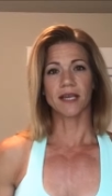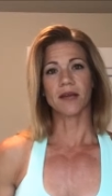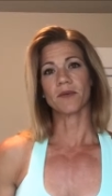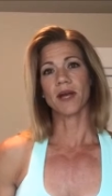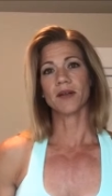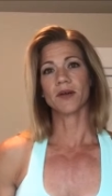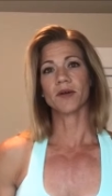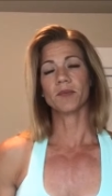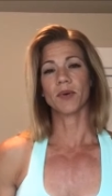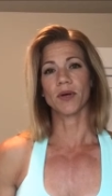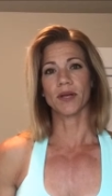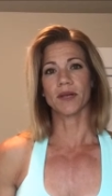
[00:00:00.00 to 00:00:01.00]
as I read her
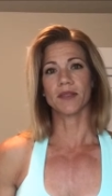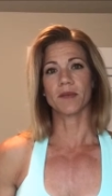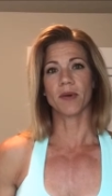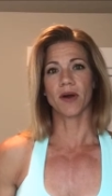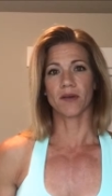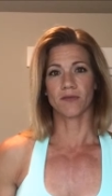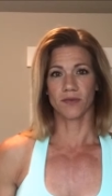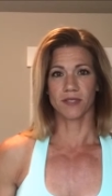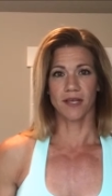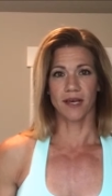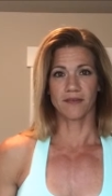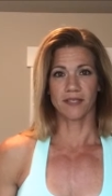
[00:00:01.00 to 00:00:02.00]
book, The Power
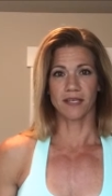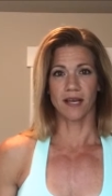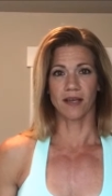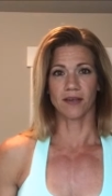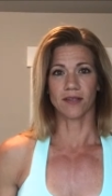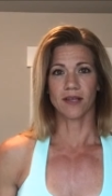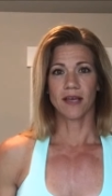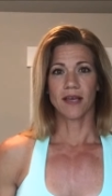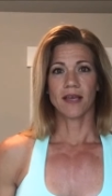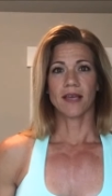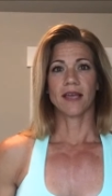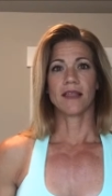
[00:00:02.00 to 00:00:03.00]
Foods Lifestyle.
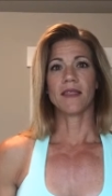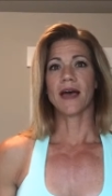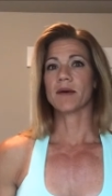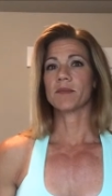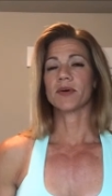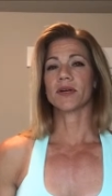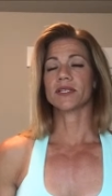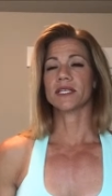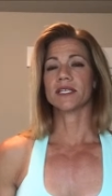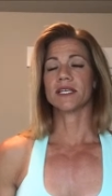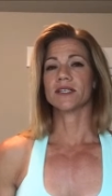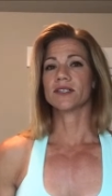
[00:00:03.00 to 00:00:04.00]
In that book,
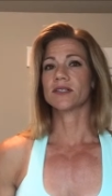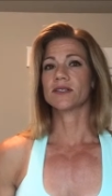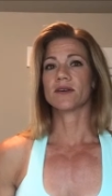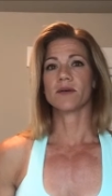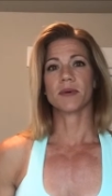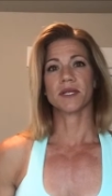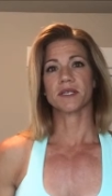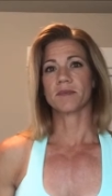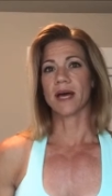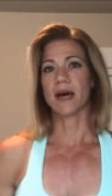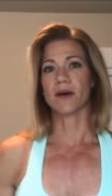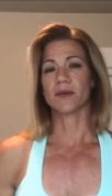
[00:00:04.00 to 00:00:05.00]
she teaches so much
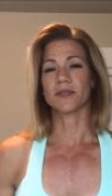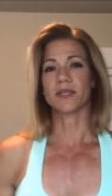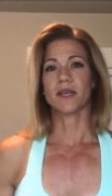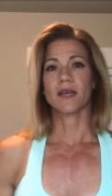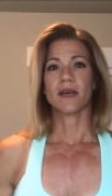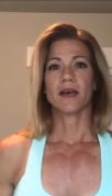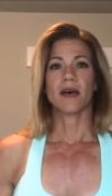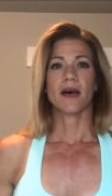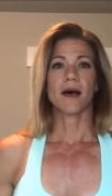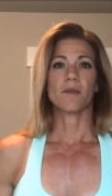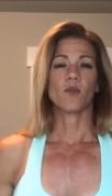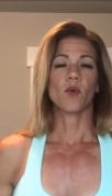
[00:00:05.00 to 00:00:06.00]
about
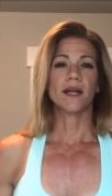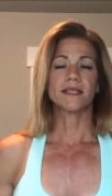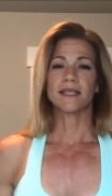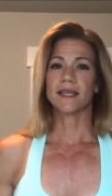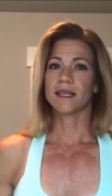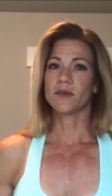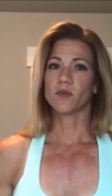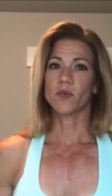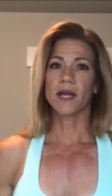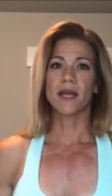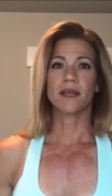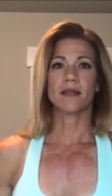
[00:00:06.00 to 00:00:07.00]
um, what to eat
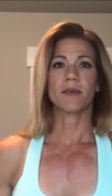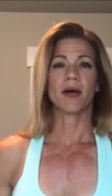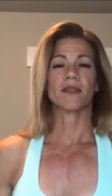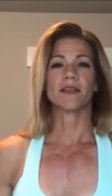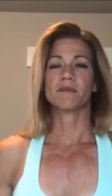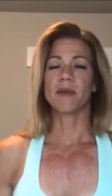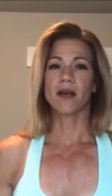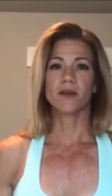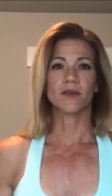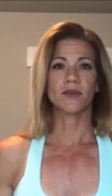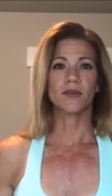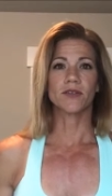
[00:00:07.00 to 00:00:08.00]
when, about these
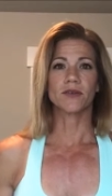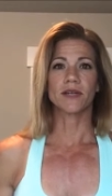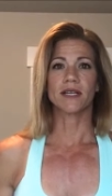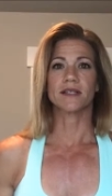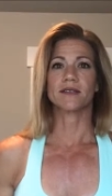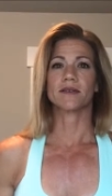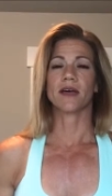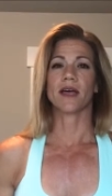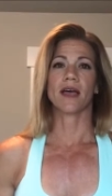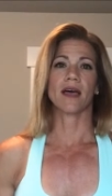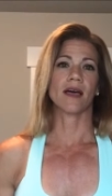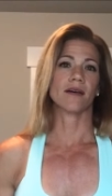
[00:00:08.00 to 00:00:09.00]
macronutrients
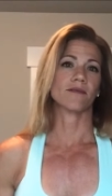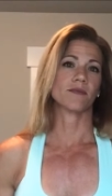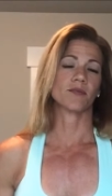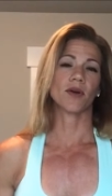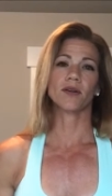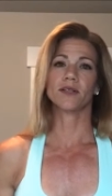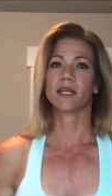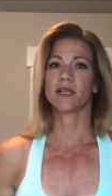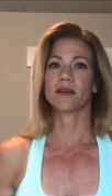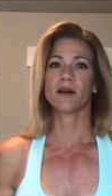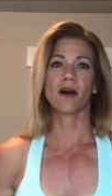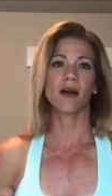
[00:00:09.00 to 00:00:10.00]
of
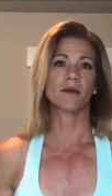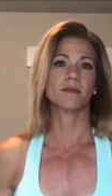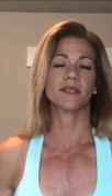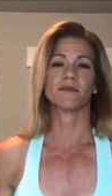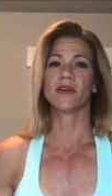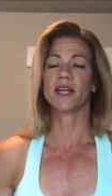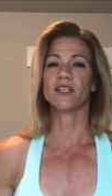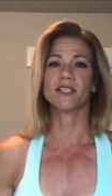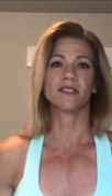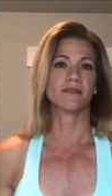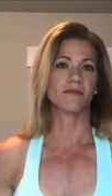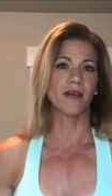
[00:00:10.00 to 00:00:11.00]
protein, carbs, and
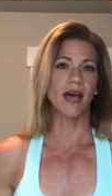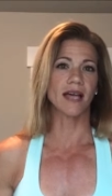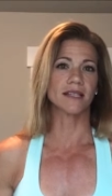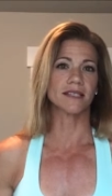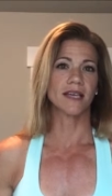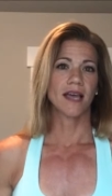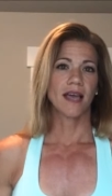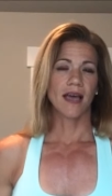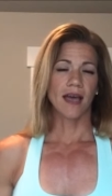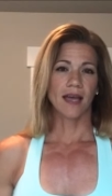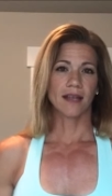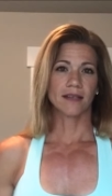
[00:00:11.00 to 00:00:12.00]
veggies and fats.
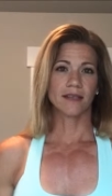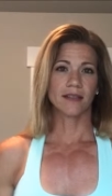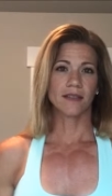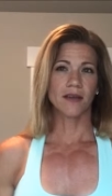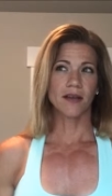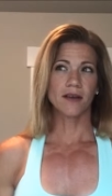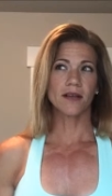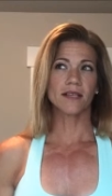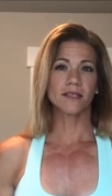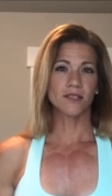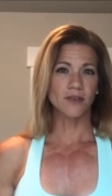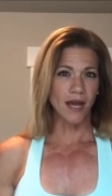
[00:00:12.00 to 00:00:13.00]
And there
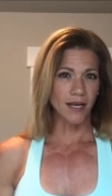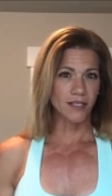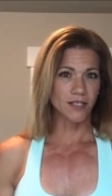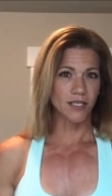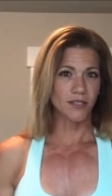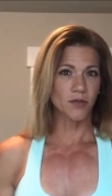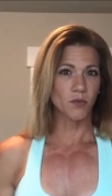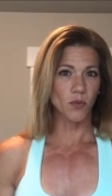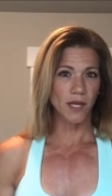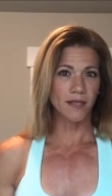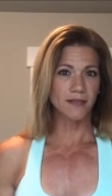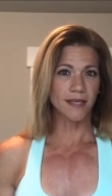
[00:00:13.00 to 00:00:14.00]
is strategy to
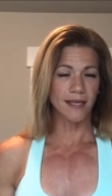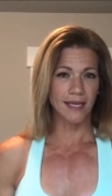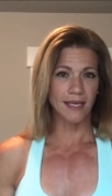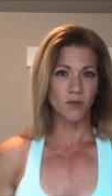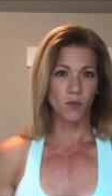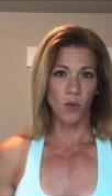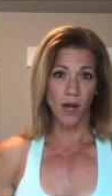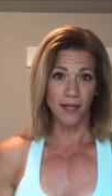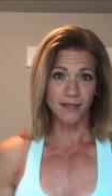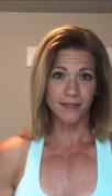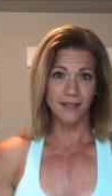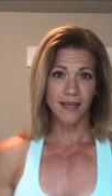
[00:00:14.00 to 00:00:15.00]
when to eat
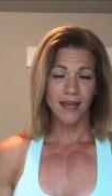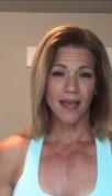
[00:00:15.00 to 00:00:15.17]
what.